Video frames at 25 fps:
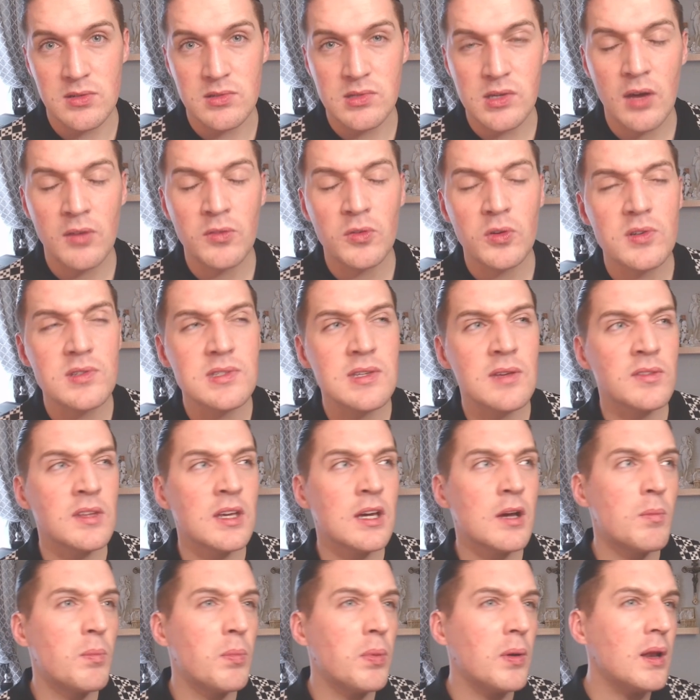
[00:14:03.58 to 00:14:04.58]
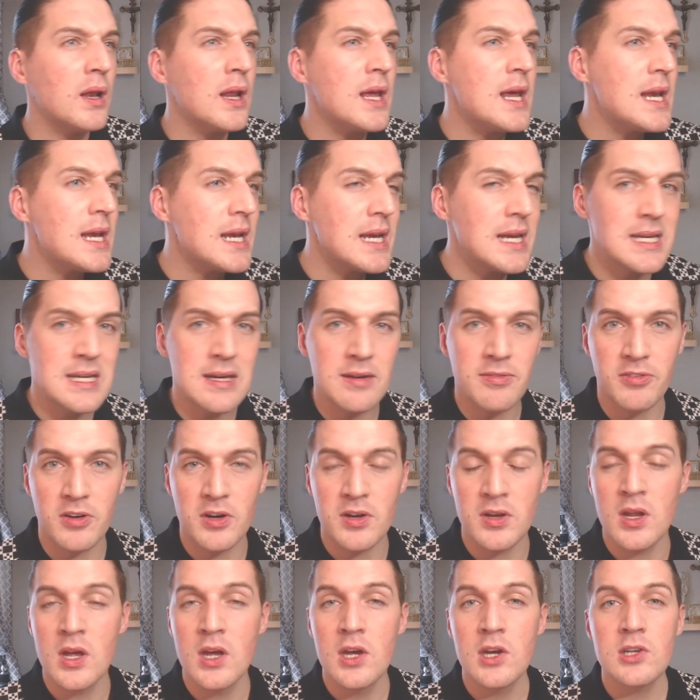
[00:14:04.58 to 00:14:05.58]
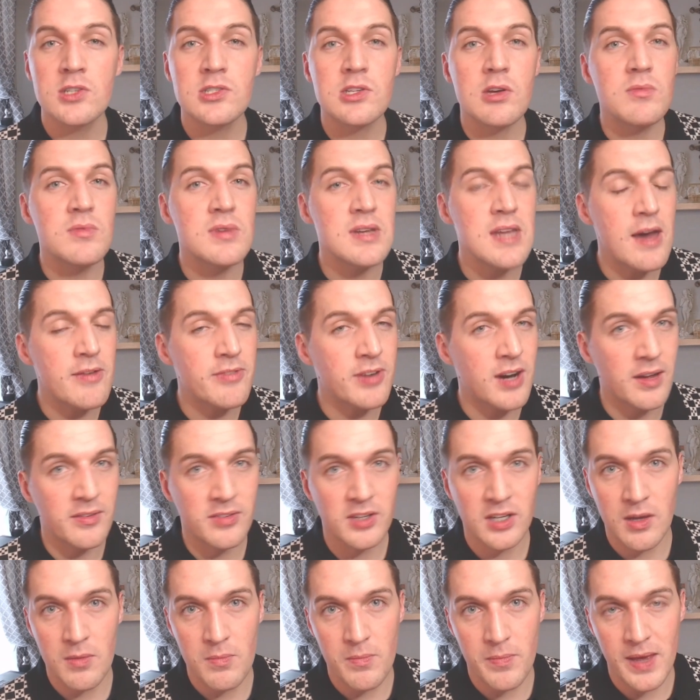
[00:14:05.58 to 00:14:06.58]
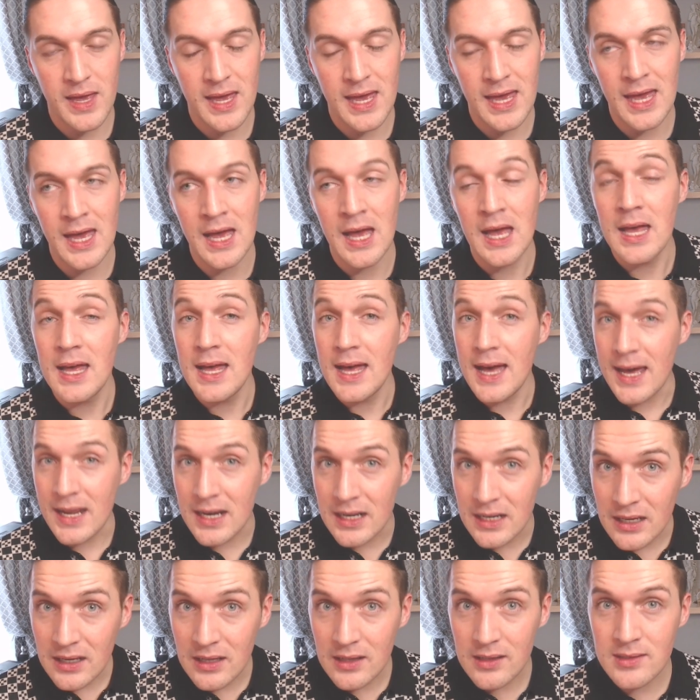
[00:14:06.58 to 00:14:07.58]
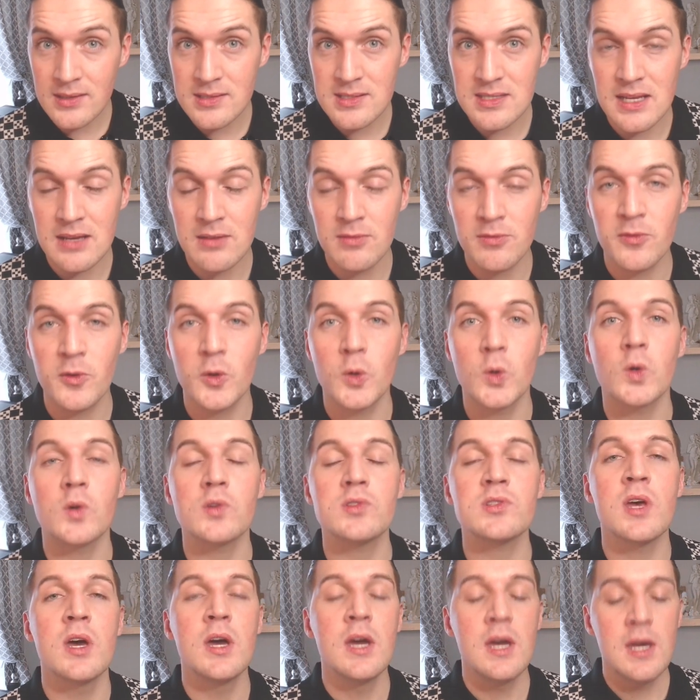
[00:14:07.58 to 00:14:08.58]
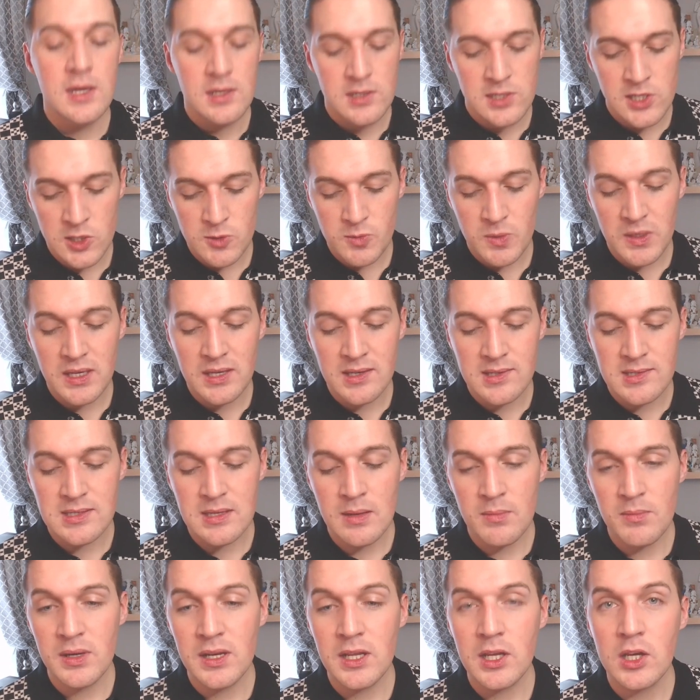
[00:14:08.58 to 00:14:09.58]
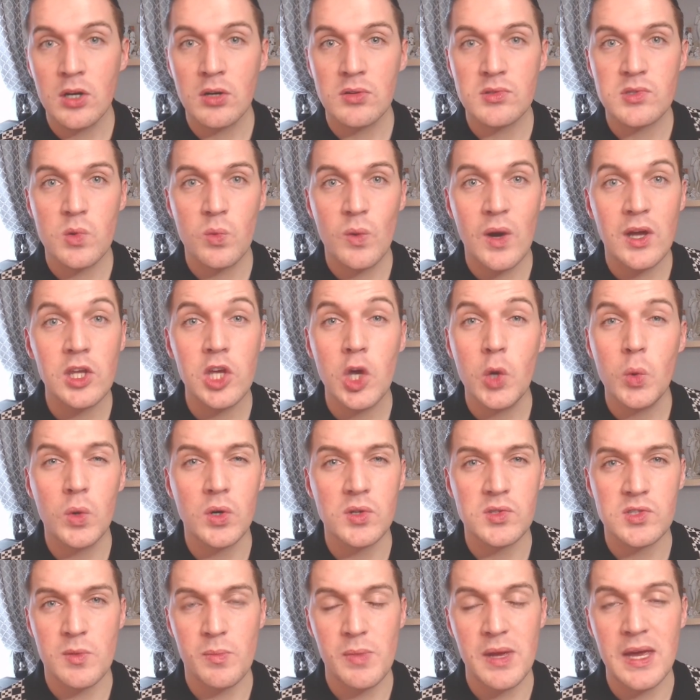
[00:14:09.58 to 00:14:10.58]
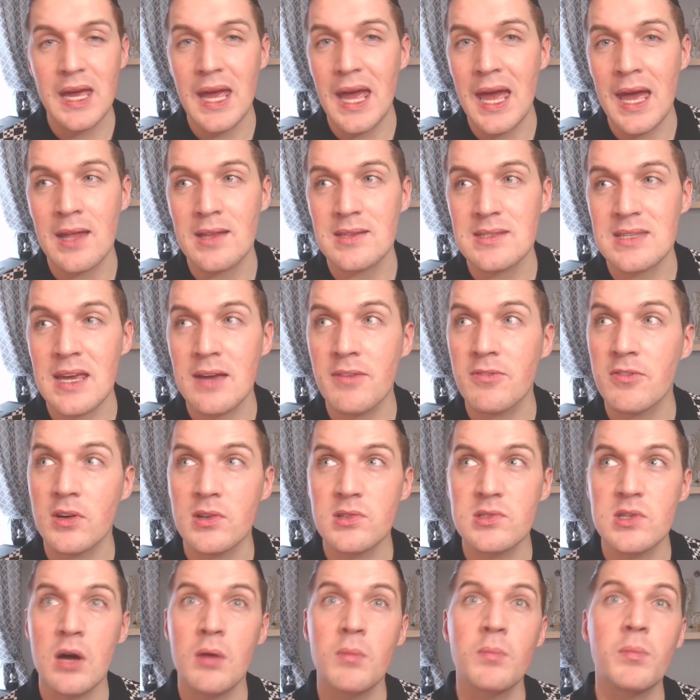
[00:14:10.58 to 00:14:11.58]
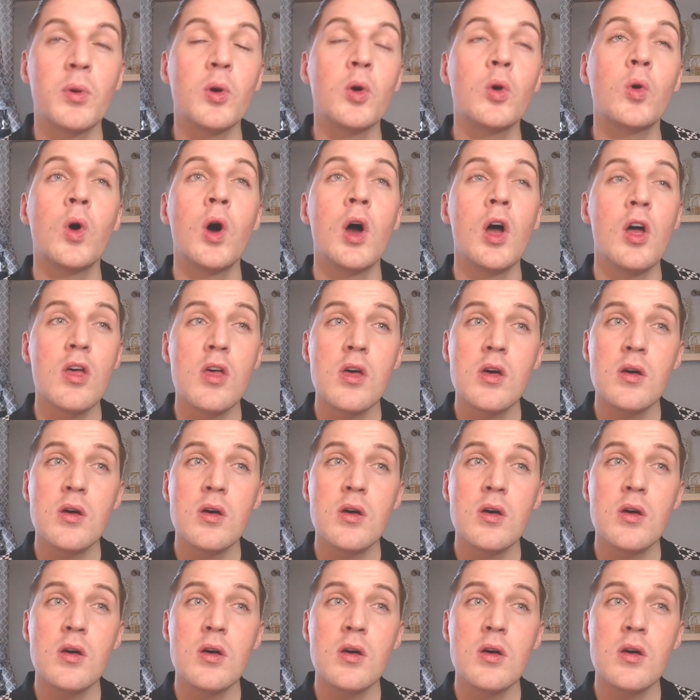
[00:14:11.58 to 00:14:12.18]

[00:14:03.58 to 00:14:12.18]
to you is going through something completely different, so never ever compare. And a lasting thought just because somebody got to where you want to be at, eh, say, for example,